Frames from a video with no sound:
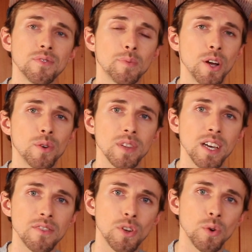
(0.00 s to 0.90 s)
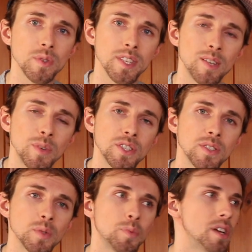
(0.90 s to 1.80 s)
for my own life goals and
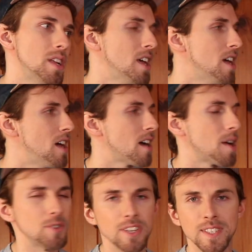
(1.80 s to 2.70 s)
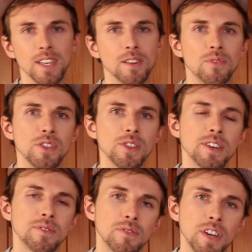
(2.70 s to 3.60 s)
ambitions, but I'm really excited for the life of